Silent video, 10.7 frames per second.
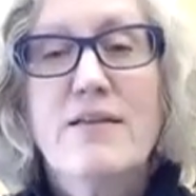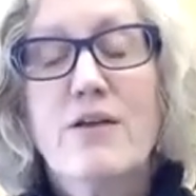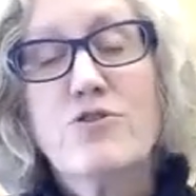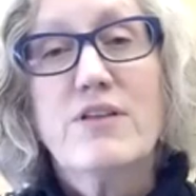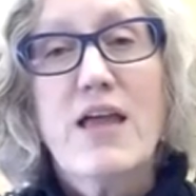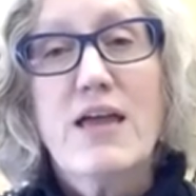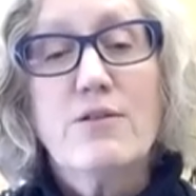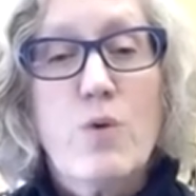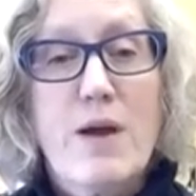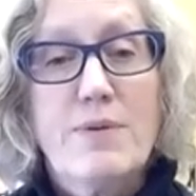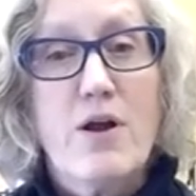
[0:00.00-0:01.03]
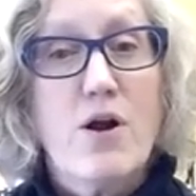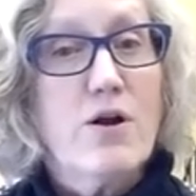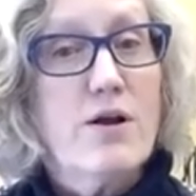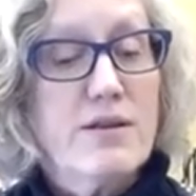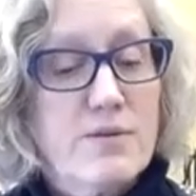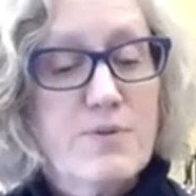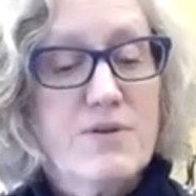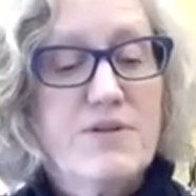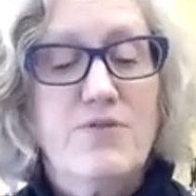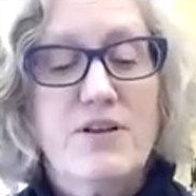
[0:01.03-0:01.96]
Now, today's webinar is
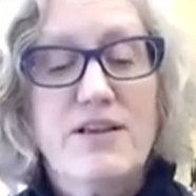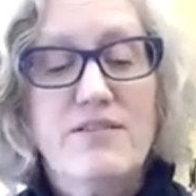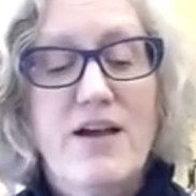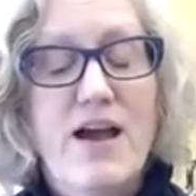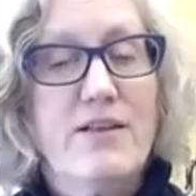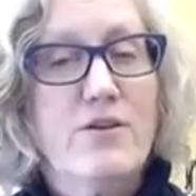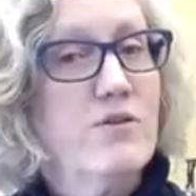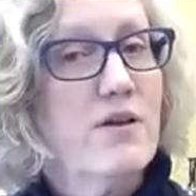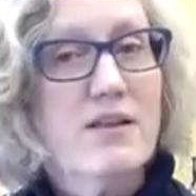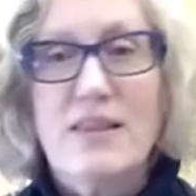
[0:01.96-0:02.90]
specifically titled